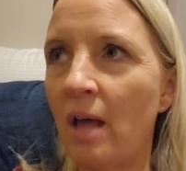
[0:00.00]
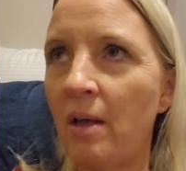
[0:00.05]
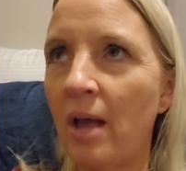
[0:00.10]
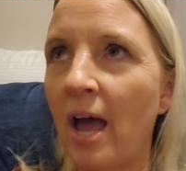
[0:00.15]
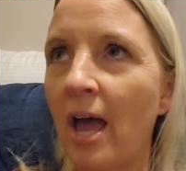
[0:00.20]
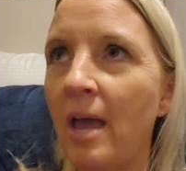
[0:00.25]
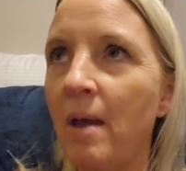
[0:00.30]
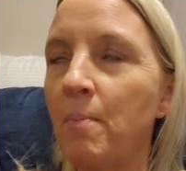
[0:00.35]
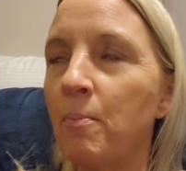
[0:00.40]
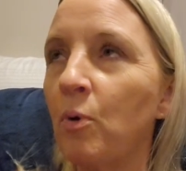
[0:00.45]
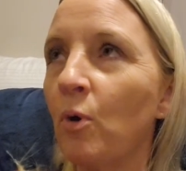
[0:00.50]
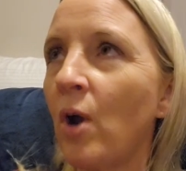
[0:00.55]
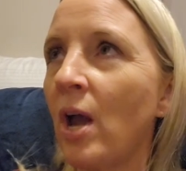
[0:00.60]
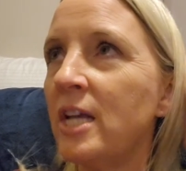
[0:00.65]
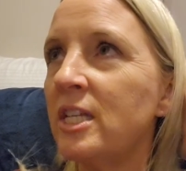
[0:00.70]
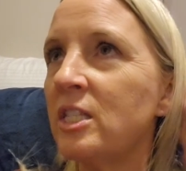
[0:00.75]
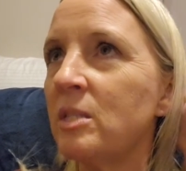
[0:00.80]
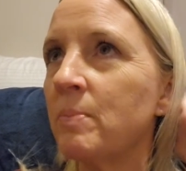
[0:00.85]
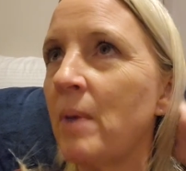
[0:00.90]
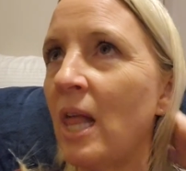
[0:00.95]
I, I
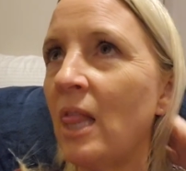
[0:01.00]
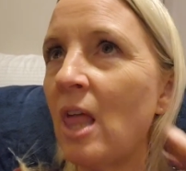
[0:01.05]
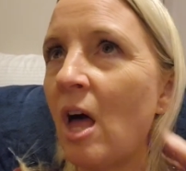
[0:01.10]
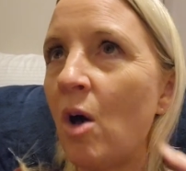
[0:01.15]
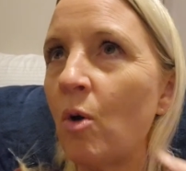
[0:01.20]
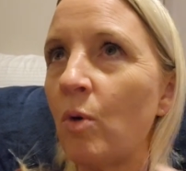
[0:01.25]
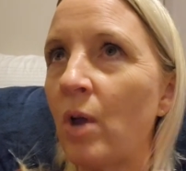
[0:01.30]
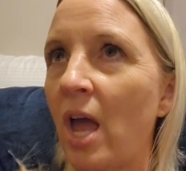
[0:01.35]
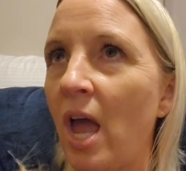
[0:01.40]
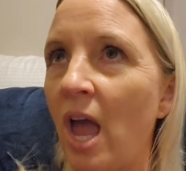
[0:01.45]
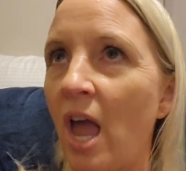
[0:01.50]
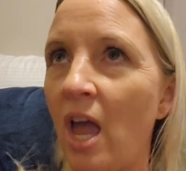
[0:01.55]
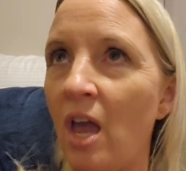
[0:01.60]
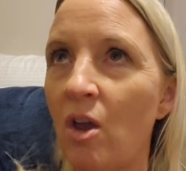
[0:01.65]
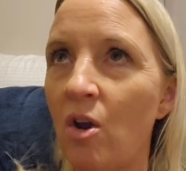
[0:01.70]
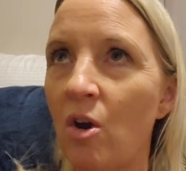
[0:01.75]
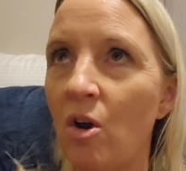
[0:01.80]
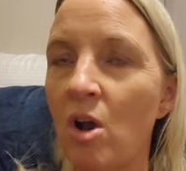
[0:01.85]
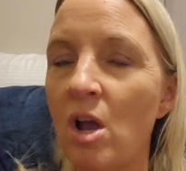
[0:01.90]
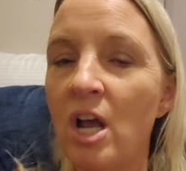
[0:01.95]
embrace my long
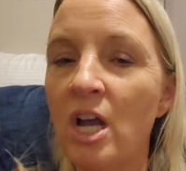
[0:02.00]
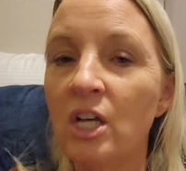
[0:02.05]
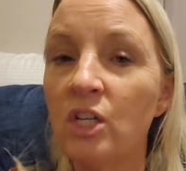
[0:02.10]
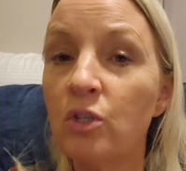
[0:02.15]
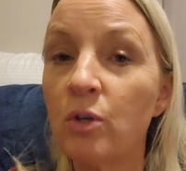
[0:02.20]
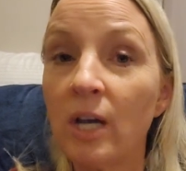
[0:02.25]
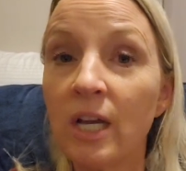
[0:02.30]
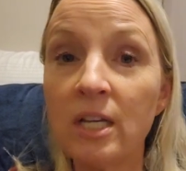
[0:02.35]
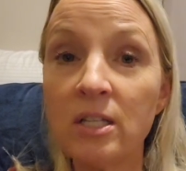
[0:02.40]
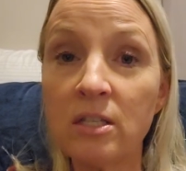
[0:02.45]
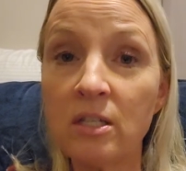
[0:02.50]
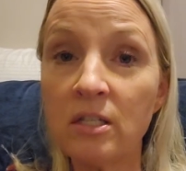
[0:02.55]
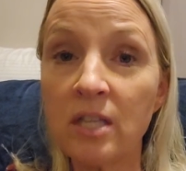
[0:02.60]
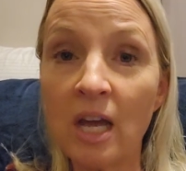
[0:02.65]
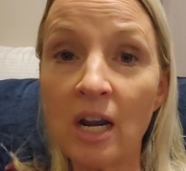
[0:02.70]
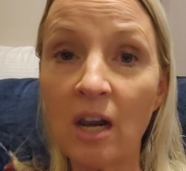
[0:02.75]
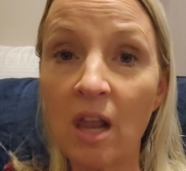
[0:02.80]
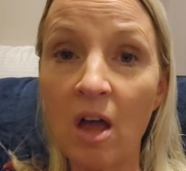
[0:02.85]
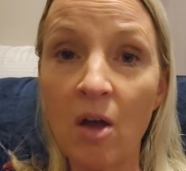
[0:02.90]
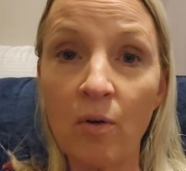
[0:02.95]
hair. So I guess he's
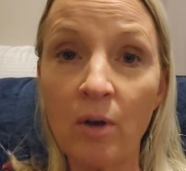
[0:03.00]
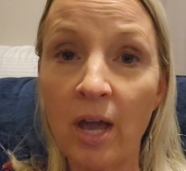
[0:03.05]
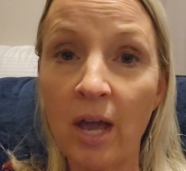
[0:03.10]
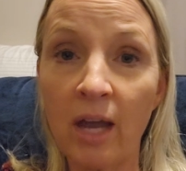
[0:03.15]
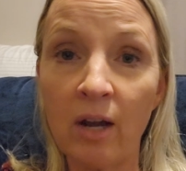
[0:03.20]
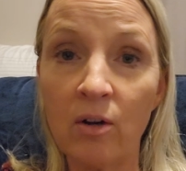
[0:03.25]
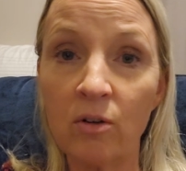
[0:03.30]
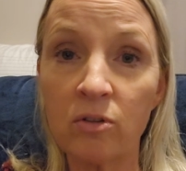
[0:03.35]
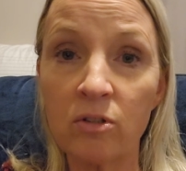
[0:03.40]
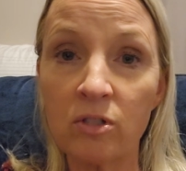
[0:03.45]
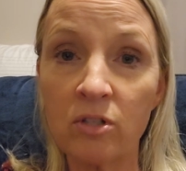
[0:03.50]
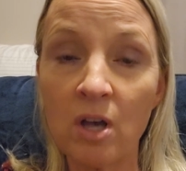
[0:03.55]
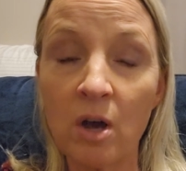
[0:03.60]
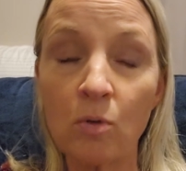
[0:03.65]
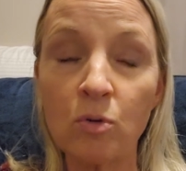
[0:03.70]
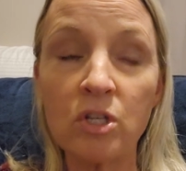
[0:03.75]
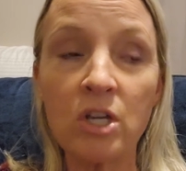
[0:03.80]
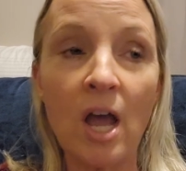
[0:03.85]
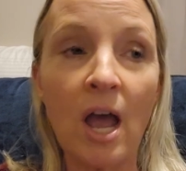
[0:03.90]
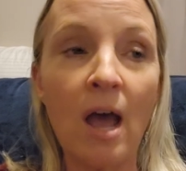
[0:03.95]
had long hair this
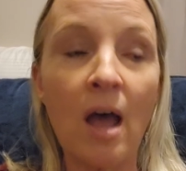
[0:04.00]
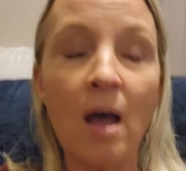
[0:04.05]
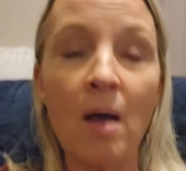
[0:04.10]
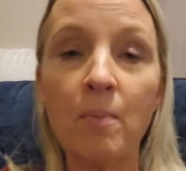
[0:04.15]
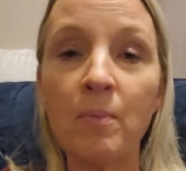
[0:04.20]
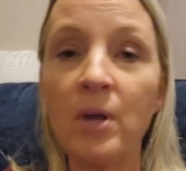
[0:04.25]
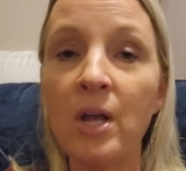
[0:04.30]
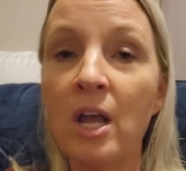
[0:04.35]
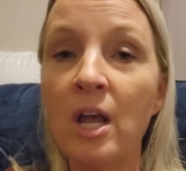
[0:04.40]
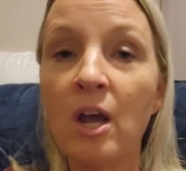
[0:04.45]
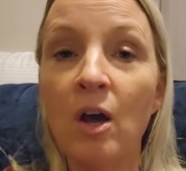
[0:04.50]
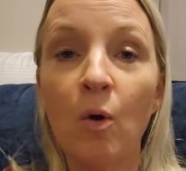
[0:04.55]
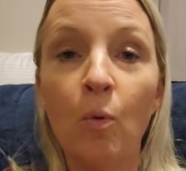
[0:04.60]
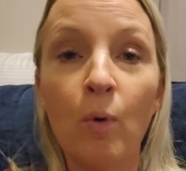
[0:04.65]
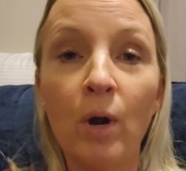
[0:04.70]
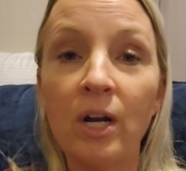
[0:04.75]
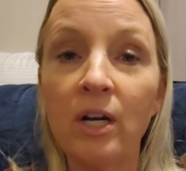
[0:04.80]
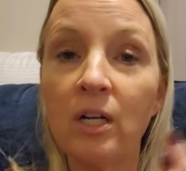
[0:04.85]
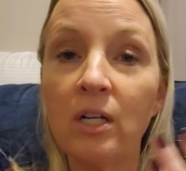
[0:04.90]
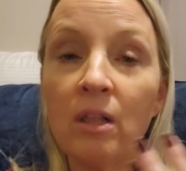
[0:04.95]
whole time,
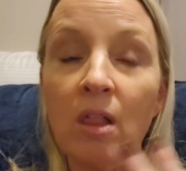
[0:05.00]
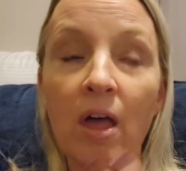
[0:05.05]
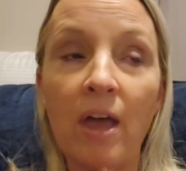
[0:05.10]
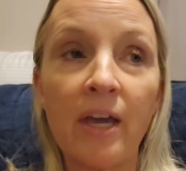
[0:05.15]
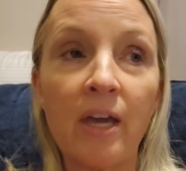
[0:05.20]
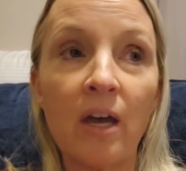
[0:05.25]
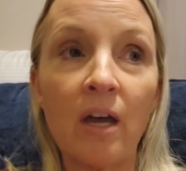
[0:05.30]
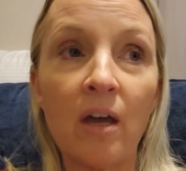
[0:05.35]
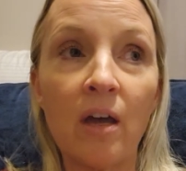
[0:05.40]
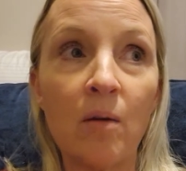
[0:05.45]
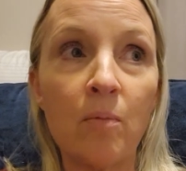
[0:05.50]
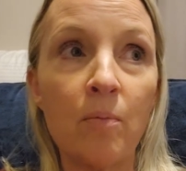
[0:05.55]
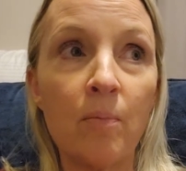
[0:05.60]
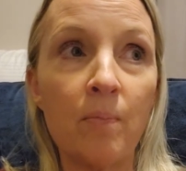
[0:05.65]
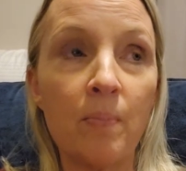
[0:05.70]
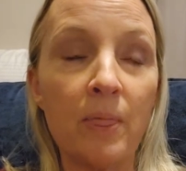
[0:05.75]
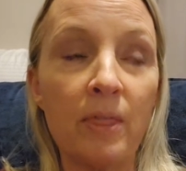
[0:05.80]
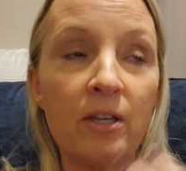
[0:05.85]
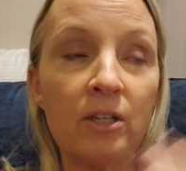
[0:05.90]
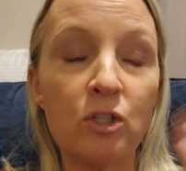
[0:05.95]
wearing like a
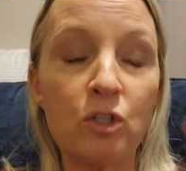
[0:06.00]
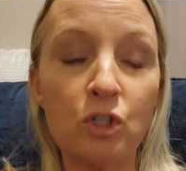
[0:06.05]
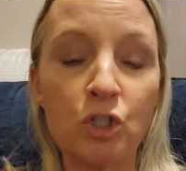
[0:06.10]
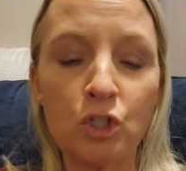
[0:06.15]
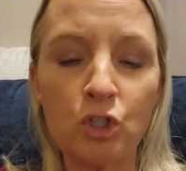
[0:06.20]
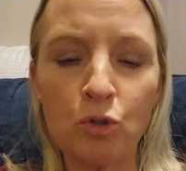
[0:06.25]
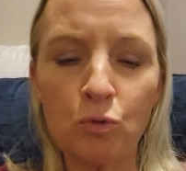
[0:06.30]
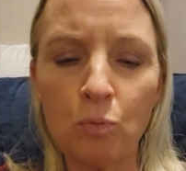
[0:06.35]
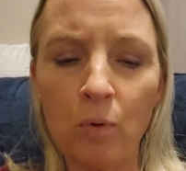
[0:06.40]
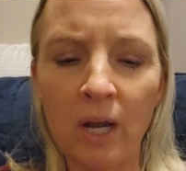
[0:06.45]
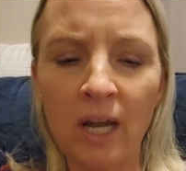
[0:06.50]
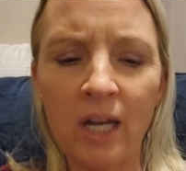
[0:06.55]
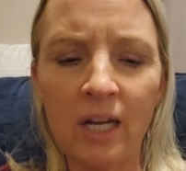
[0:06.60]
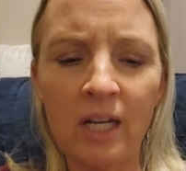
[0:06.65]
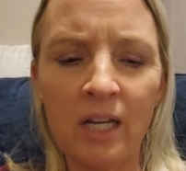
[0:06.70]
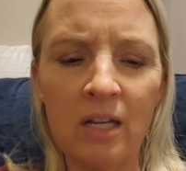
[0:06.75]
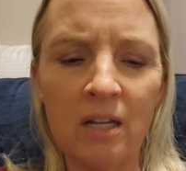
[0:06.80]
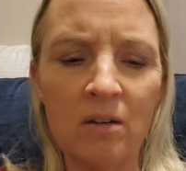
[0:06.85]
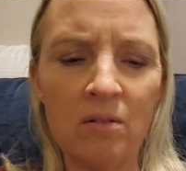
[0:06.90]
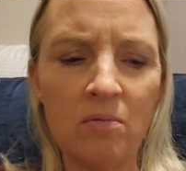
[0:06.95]

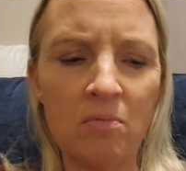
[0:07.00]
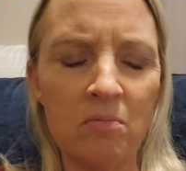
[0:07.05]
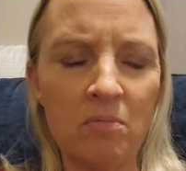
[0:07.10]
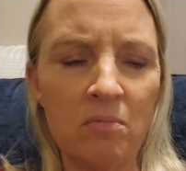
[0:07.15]
shredded